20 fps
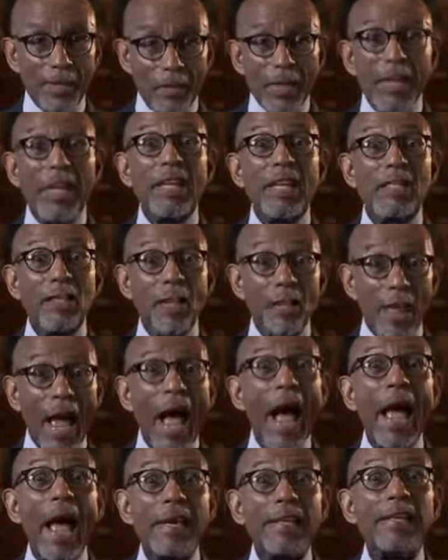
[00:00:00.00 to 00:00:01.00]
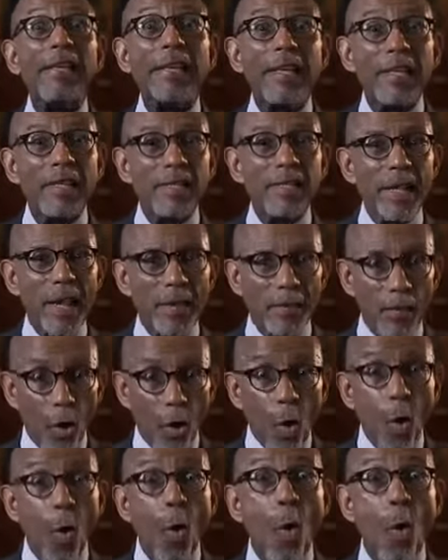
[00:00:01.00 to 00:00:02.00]
These are the ideas at the
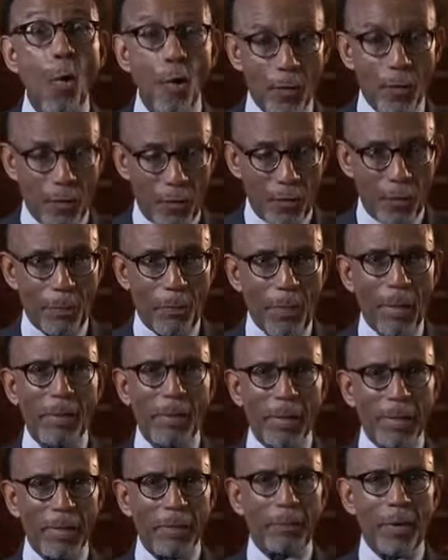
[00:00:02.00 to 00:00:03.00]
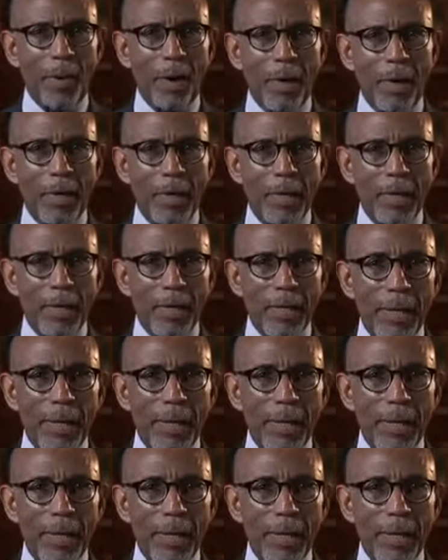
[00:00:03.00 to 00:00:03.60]
core of the Republican Party,